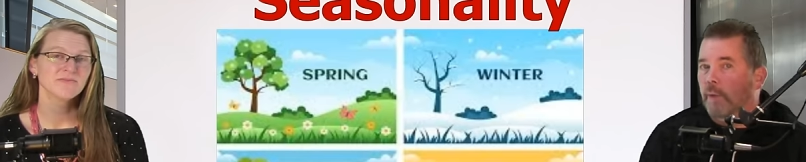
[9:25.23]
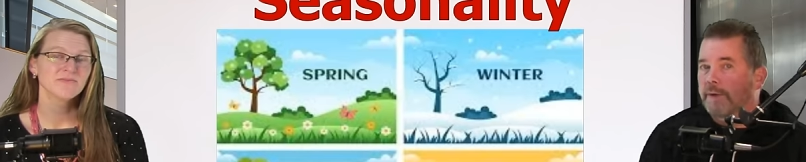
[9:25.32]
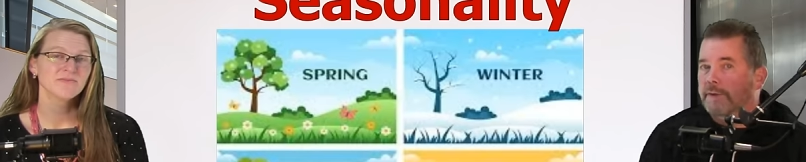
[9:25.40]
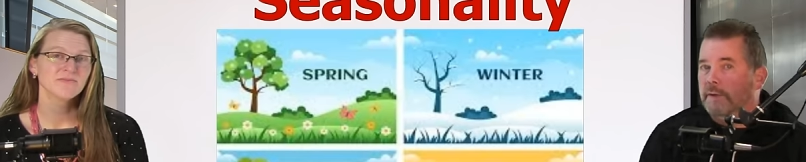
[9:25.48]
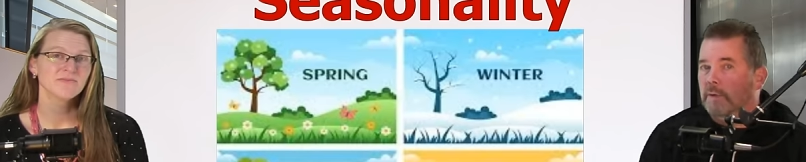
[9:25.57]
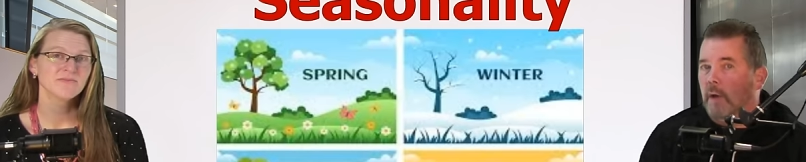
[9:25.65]
Speaker 1: in
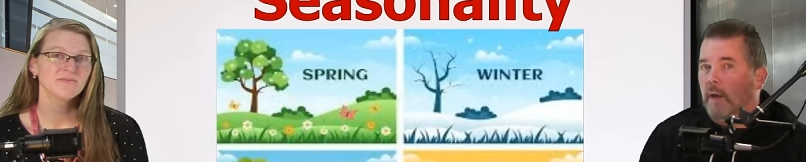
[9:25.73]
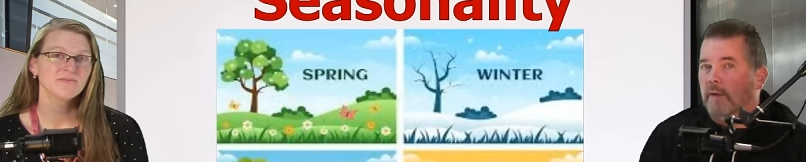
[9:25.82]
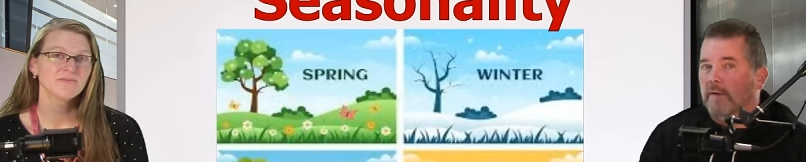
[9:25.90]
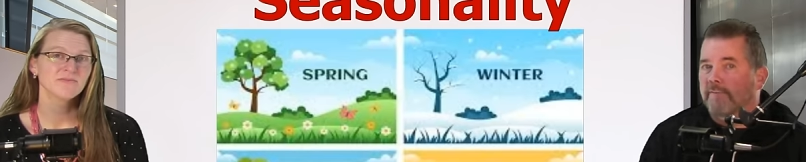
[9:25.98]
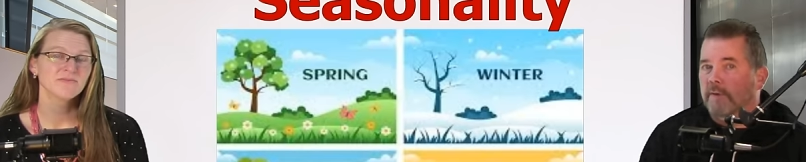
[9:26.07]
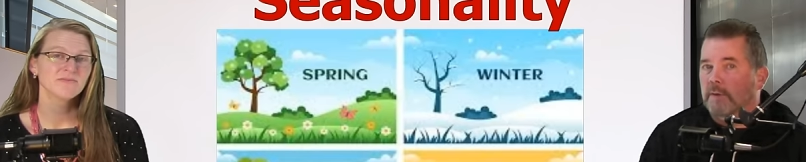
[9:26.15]
winter, while
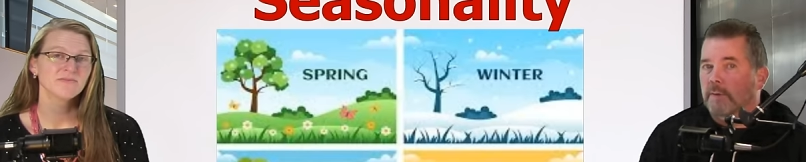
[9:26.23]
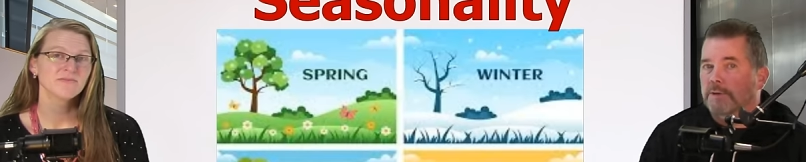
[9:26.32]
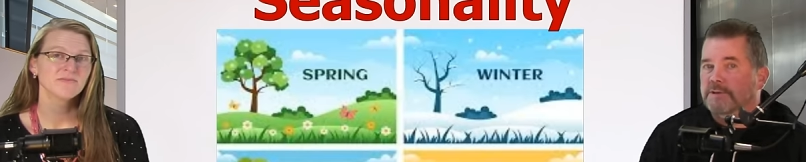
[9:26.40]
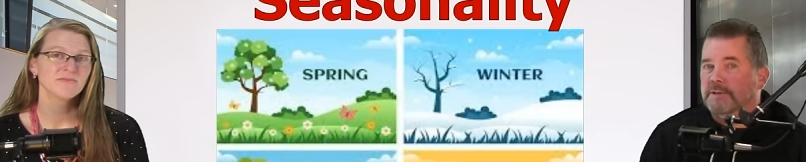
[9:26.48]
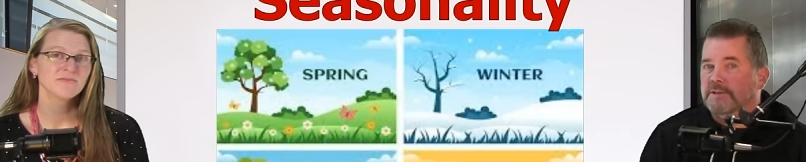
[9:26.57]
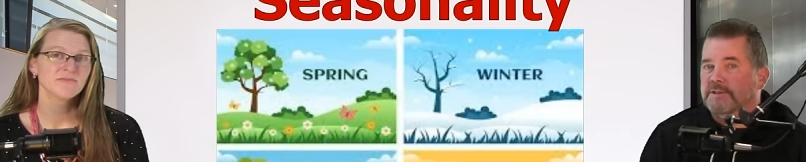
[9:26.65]

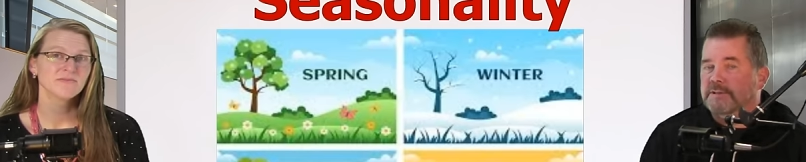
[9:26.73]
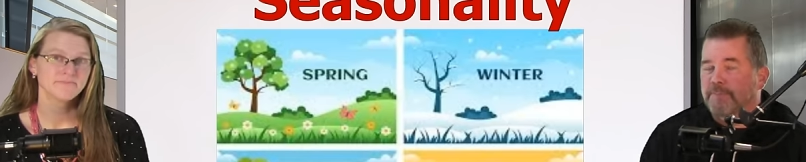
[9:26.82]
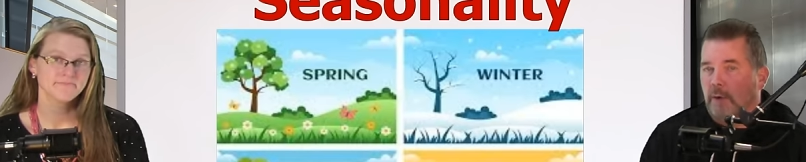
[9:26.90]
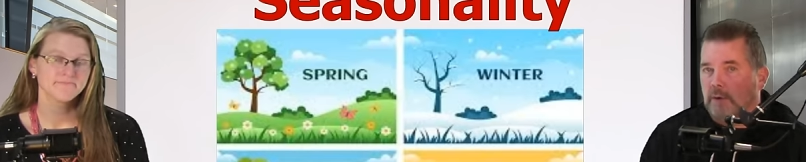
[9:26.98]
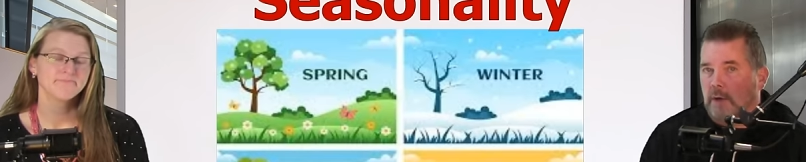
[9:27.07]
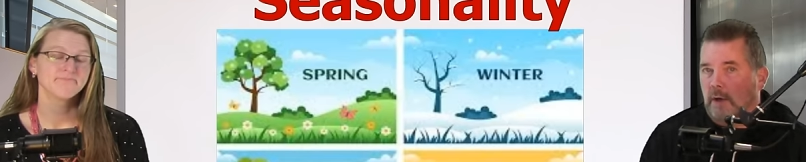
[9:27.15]
convertibles and
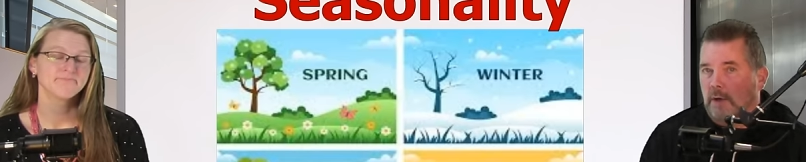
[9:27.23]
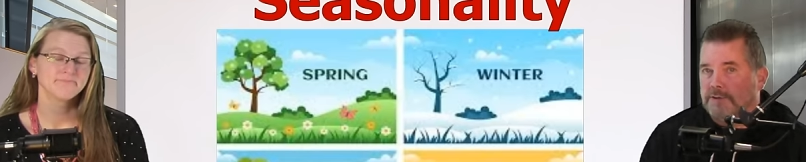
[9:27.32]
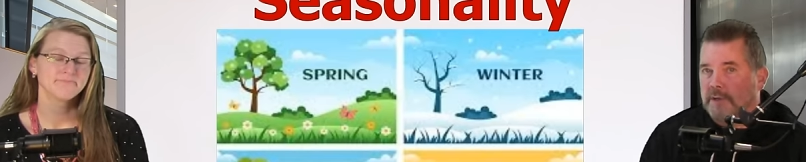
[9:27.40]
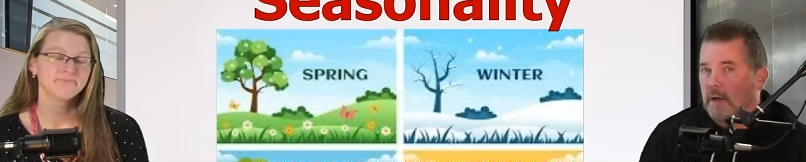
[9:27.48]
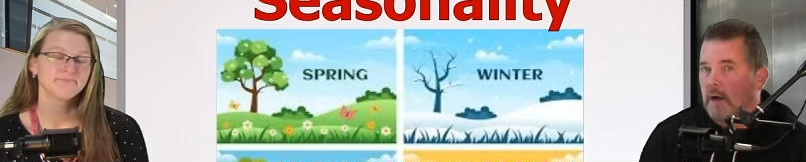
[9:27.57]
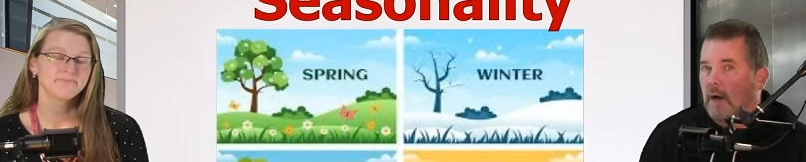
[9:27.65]
sport cars
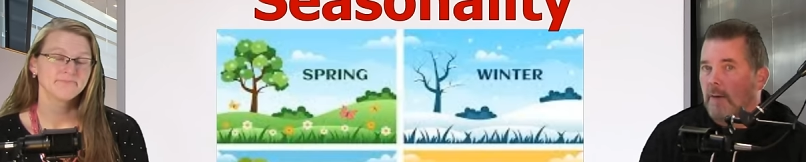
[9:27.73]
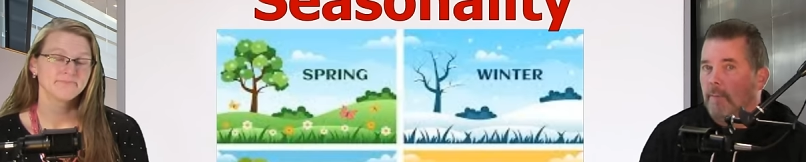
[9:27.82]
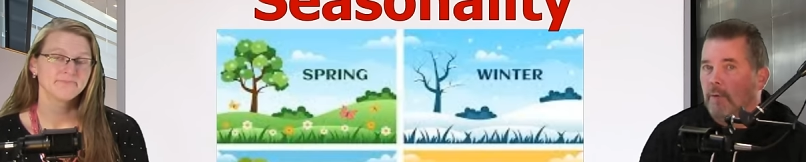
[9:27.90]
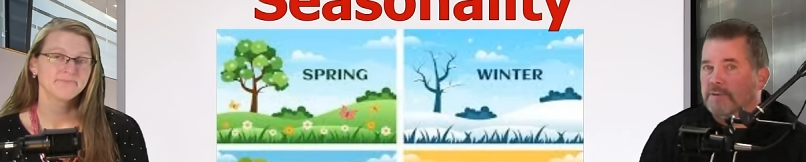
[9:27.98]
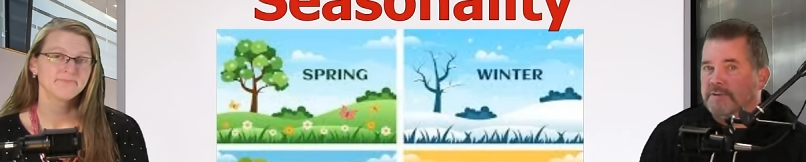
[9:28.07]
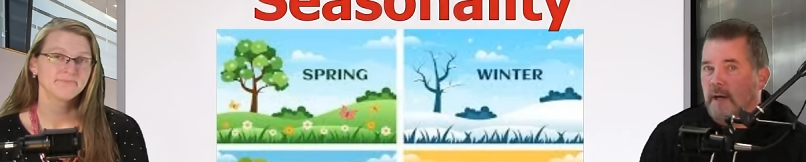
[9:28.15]
are
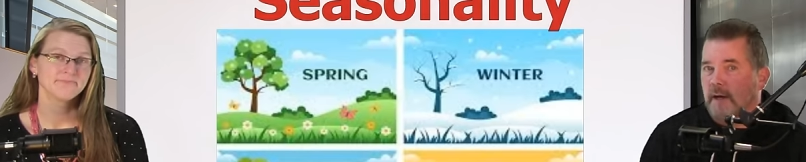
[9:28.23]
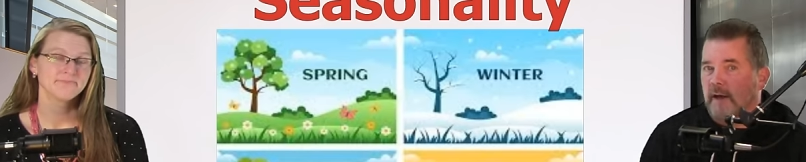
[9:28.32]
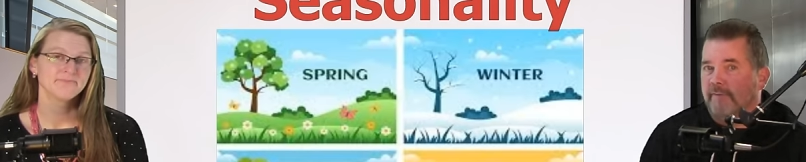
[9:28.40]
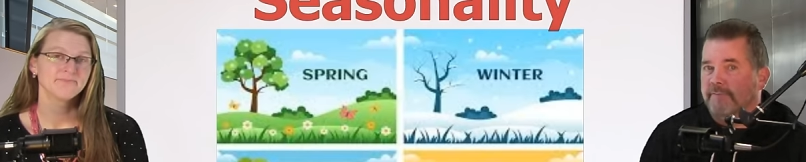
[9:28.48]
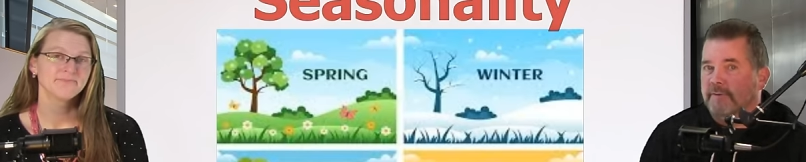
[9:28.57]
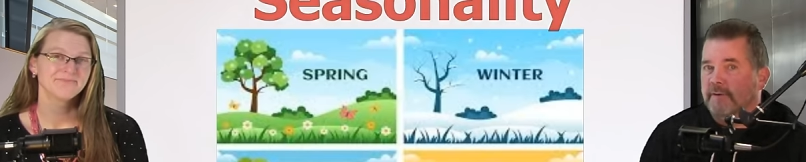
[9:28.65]
more sought
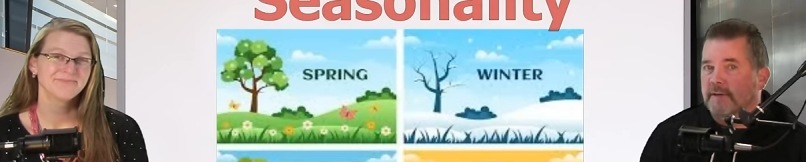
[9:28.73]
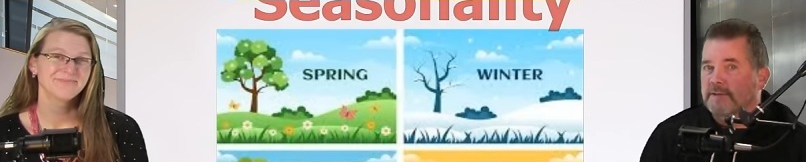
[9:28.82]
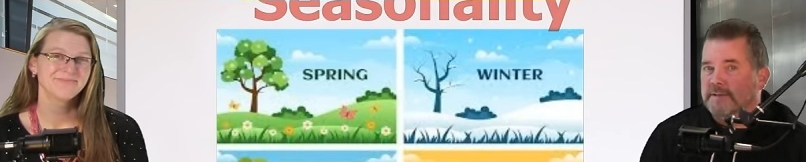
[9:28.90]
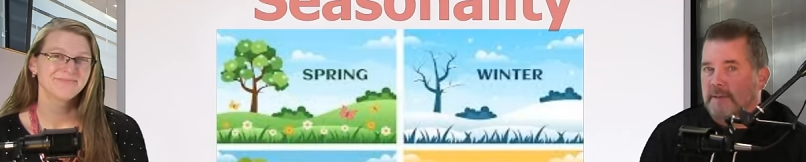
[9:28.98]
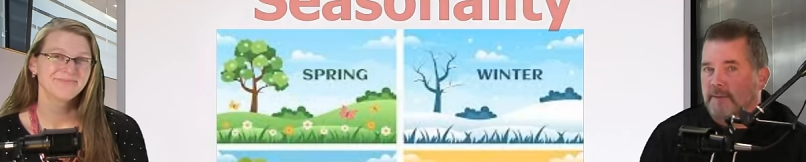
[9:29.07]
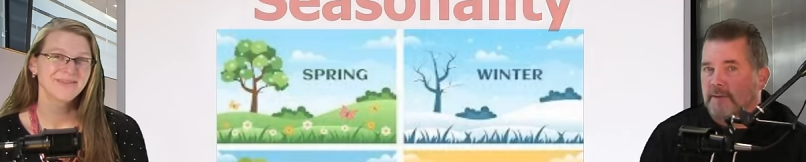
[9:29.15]
after in
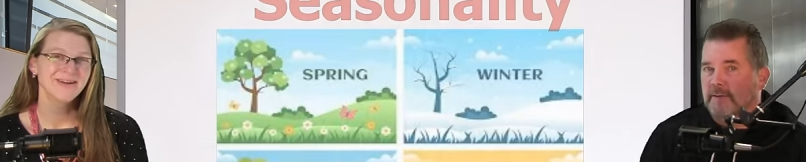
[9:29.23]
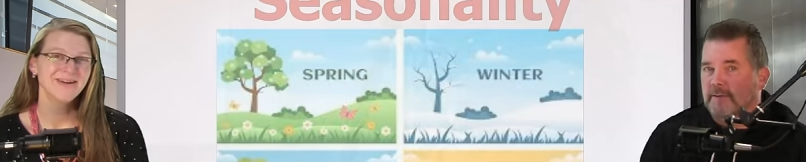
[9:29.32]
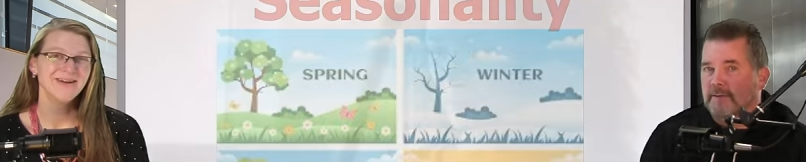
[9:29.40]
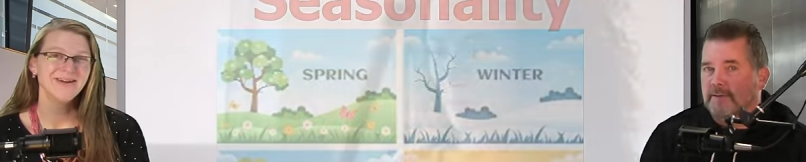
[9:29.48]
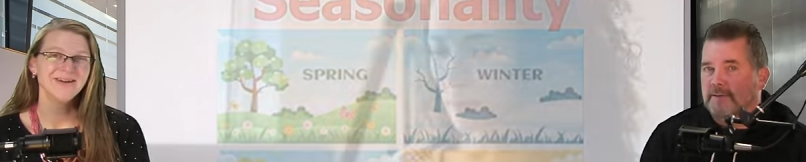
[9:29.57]
summer.